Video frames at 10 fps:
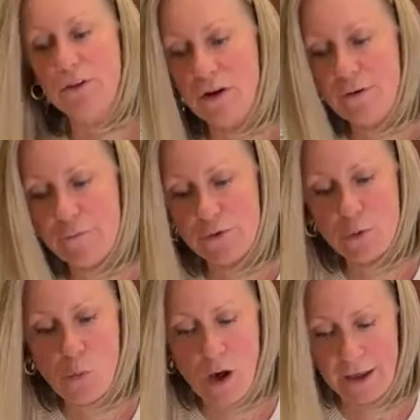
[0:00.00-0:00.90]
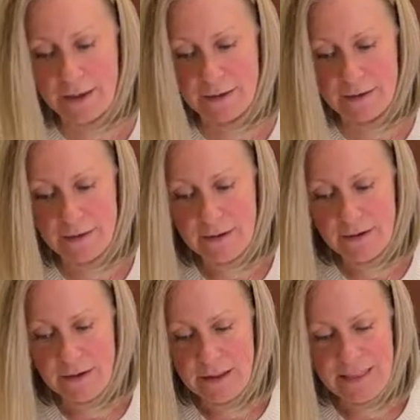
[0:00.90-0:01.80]
look for the one
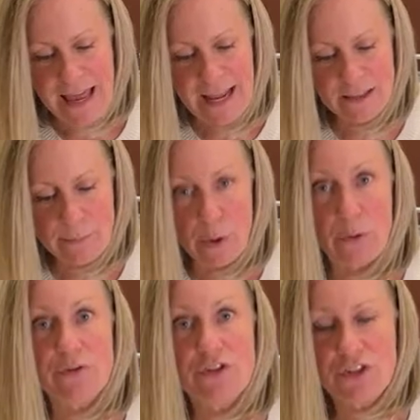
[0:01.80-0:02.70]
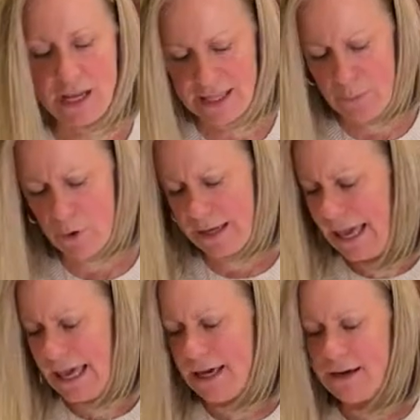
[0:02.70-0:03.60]
that had the most. And they were a
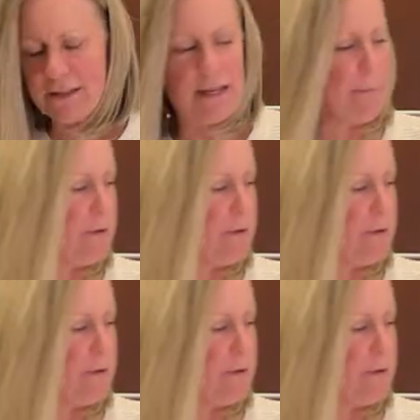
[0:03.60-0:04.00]
cake type